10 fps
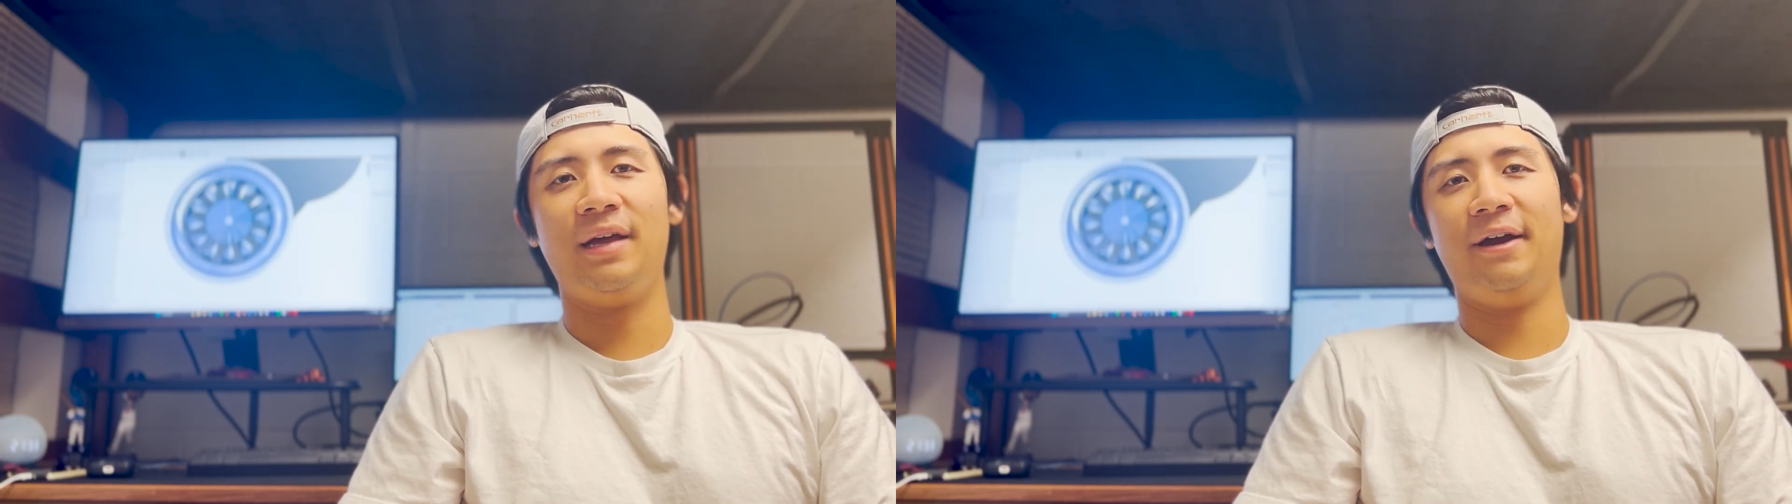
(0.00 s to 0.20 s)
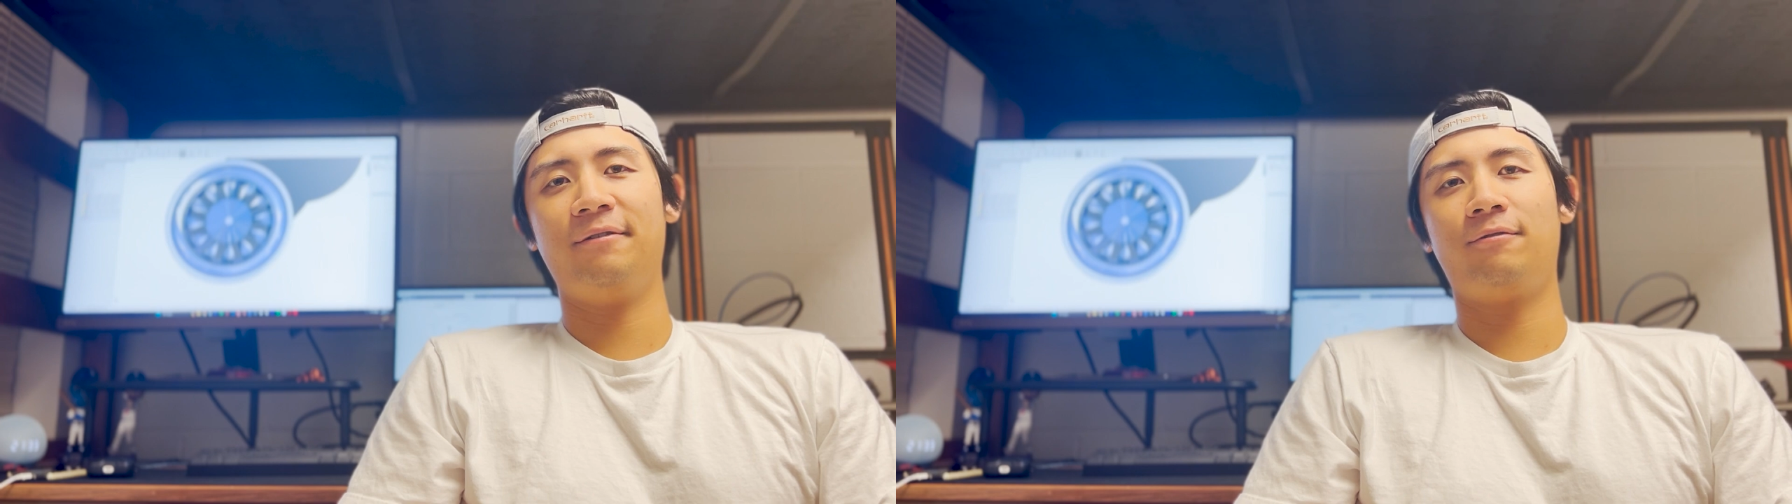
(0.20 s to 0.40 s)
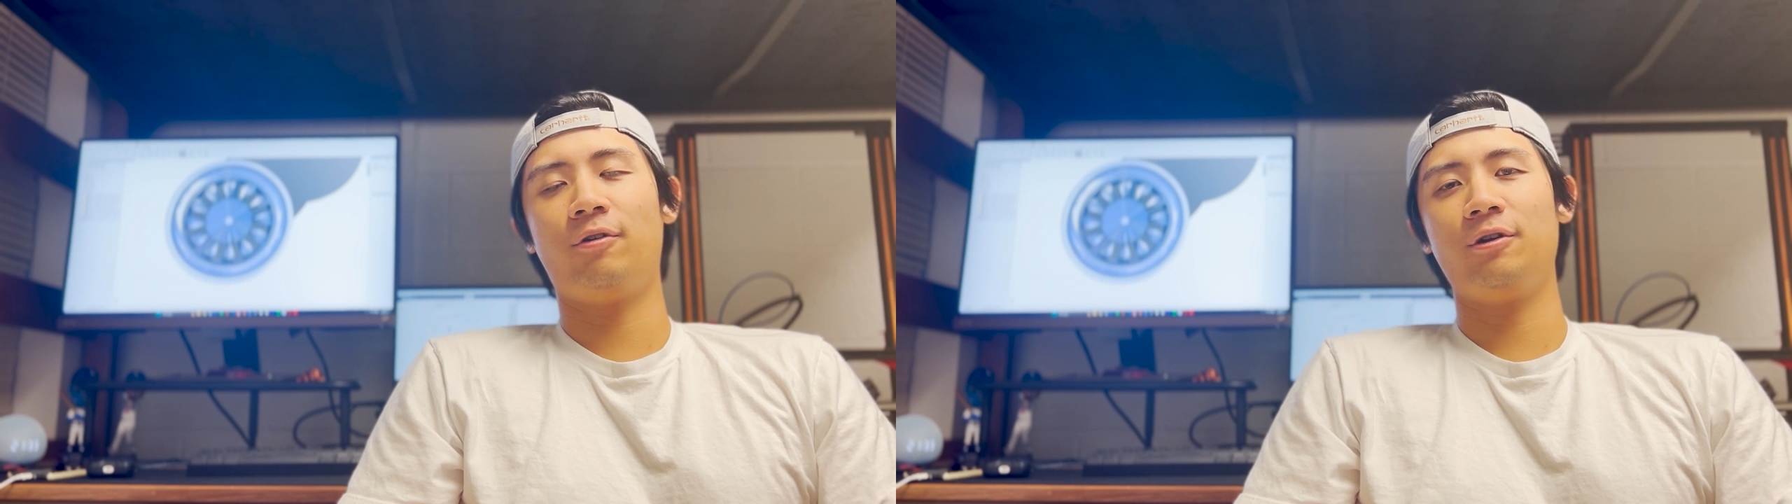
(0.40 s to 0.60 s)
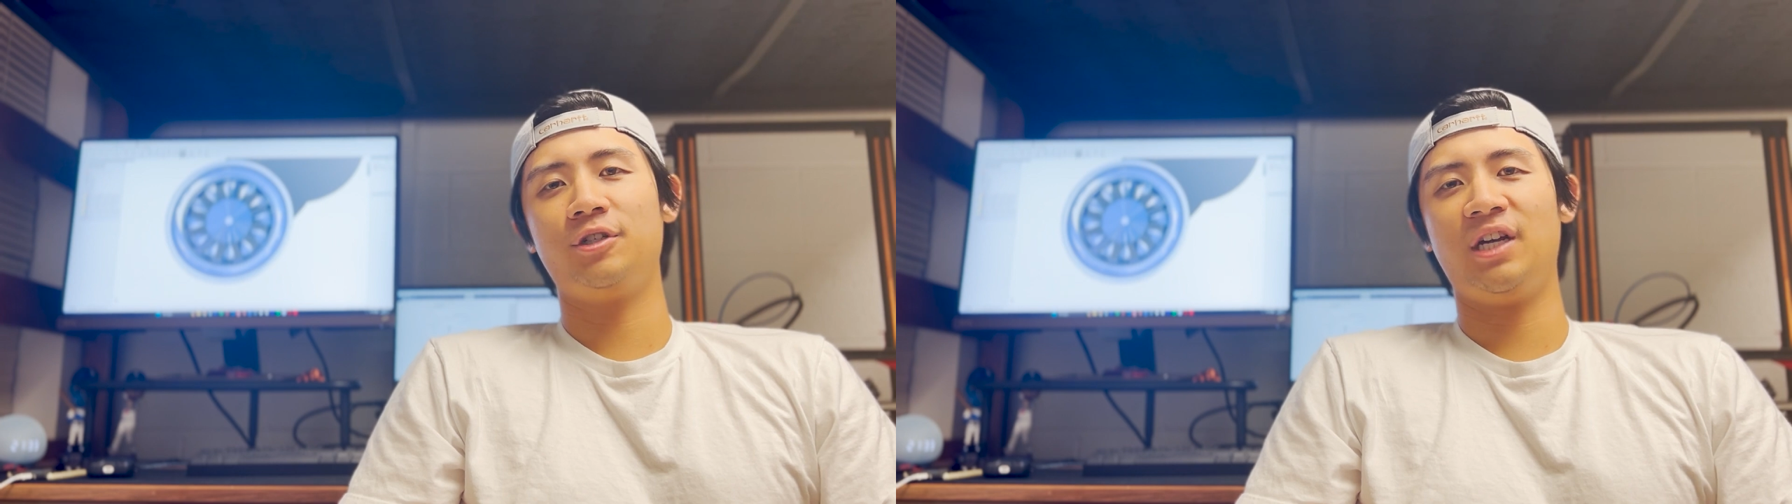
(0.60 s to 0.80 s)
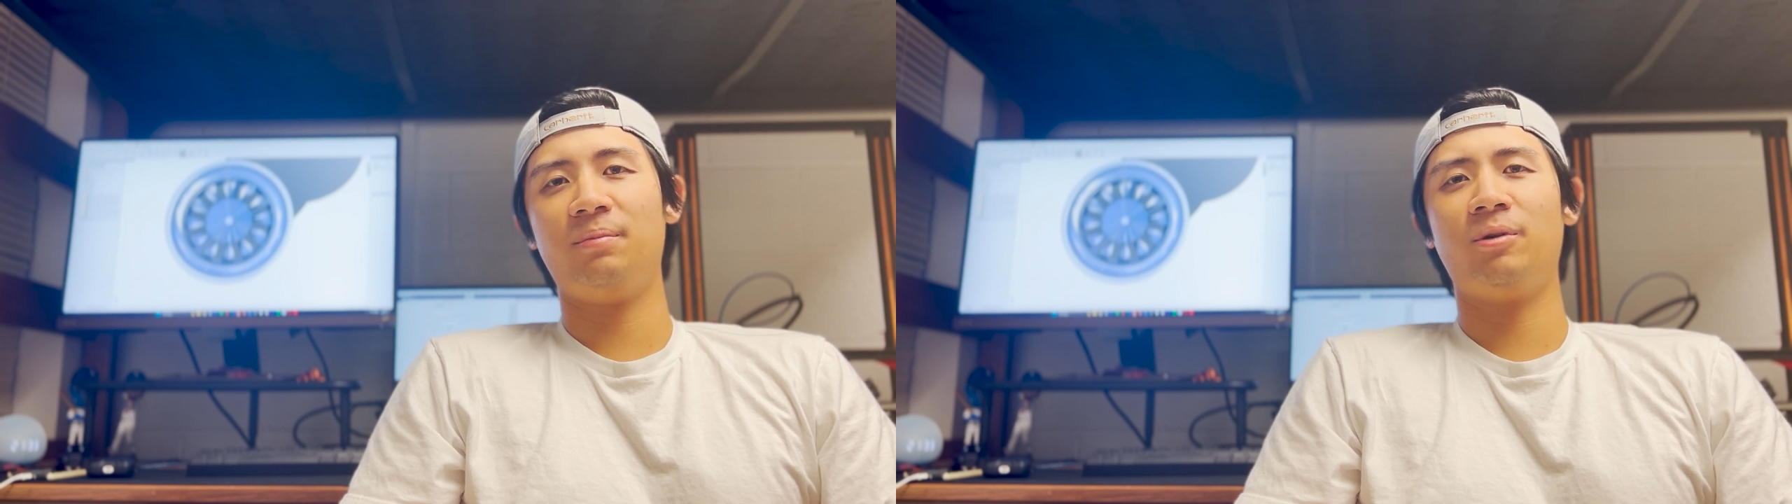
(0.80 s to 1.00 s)
the airfoil
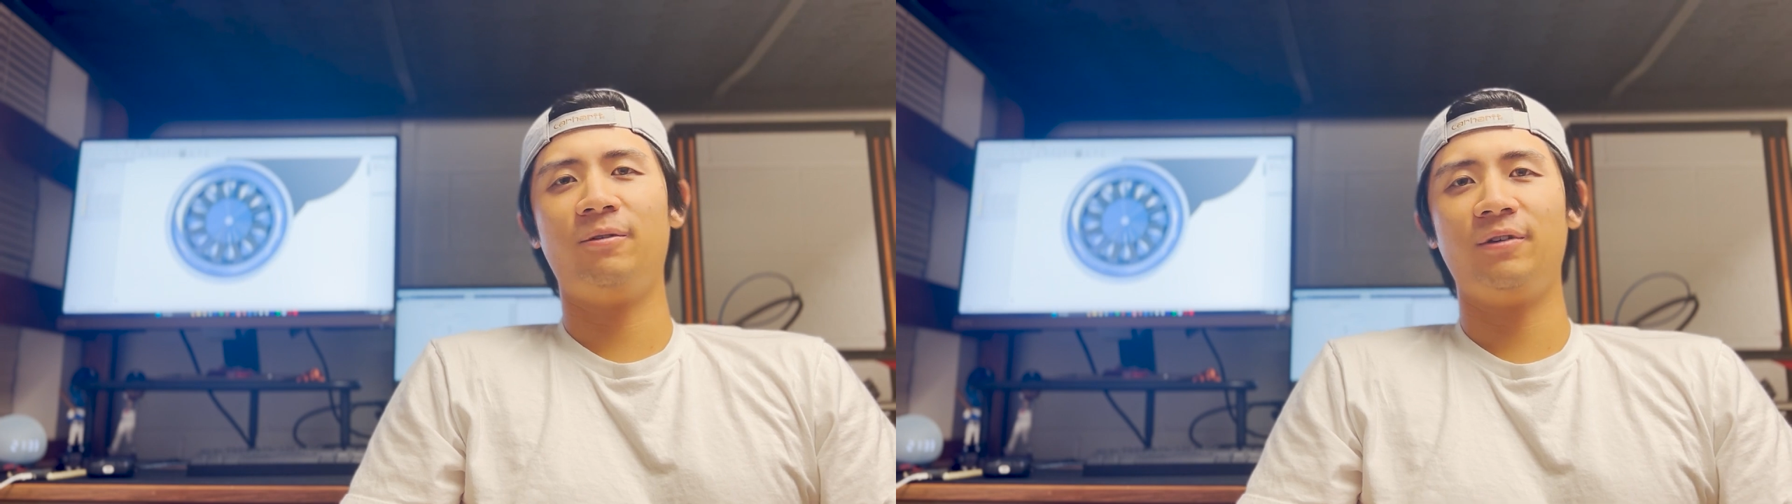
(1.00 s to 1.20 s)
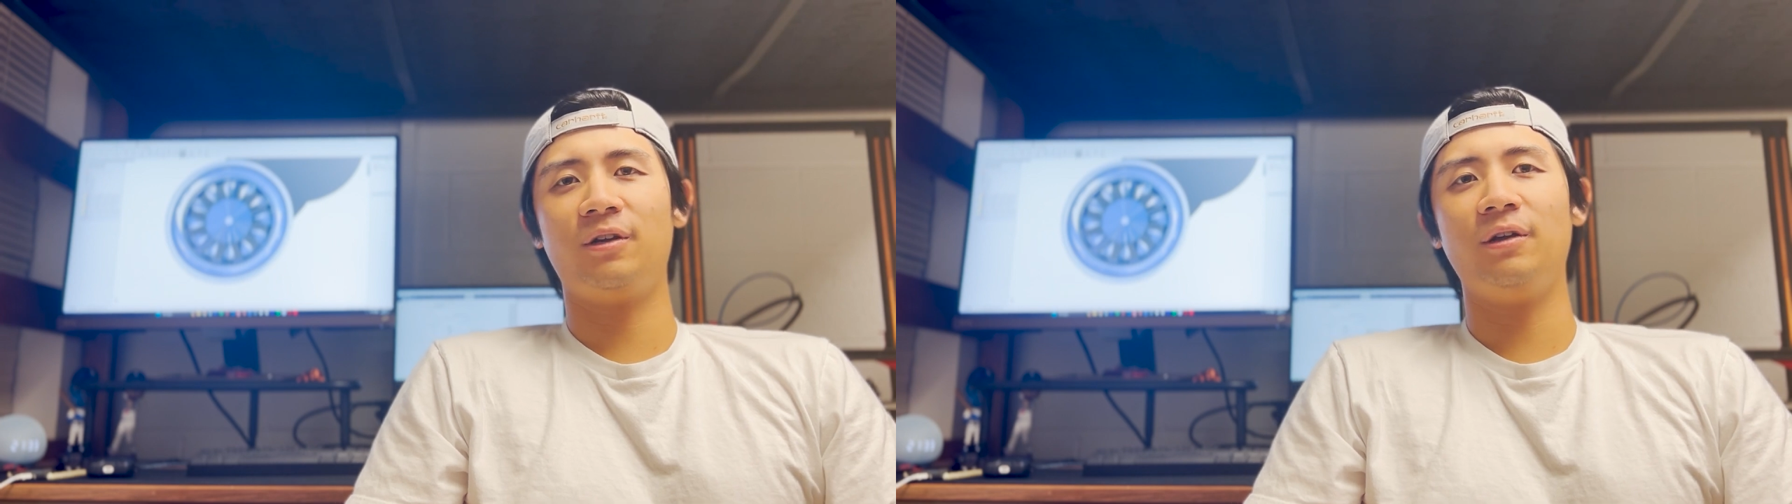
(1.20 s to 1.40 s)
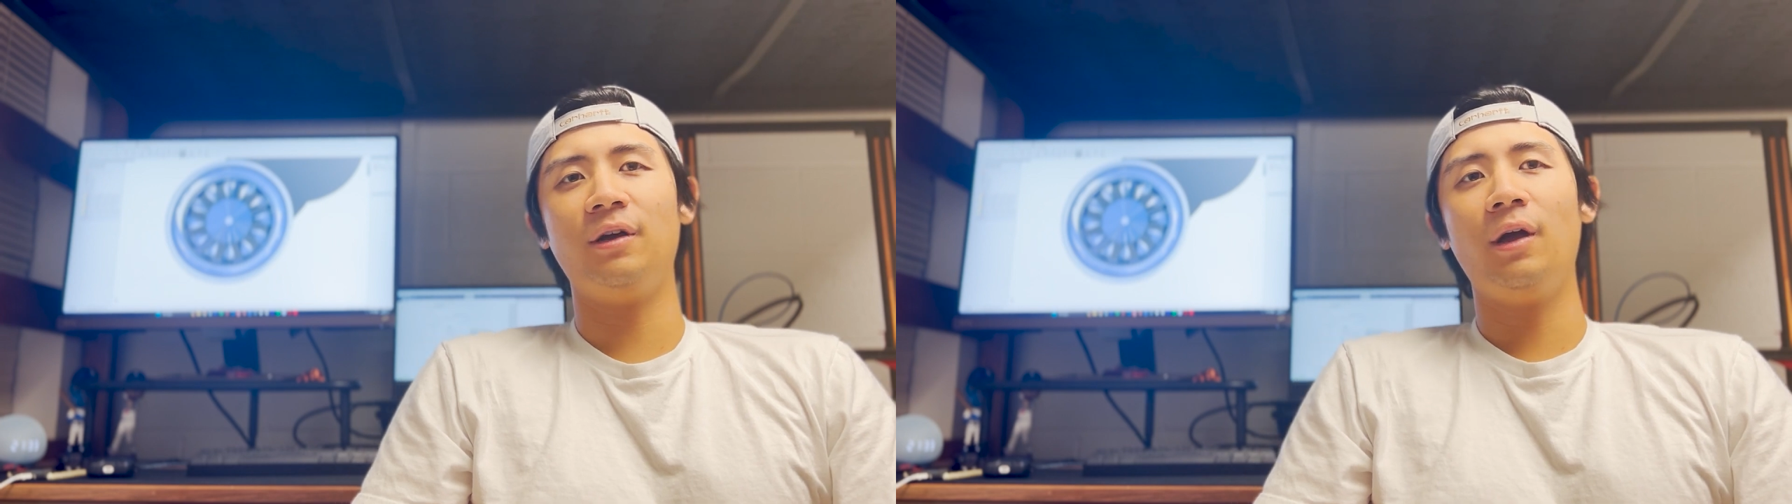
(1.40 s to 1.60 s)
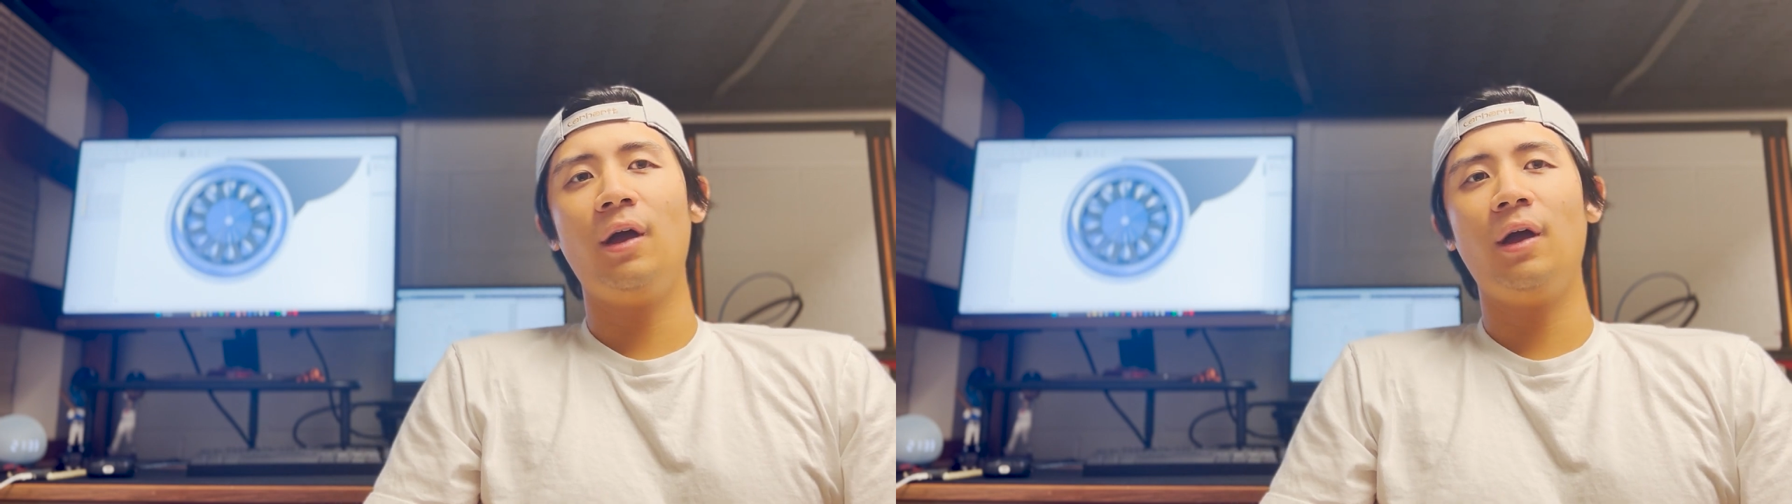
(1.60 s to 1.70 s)
shape perfectly.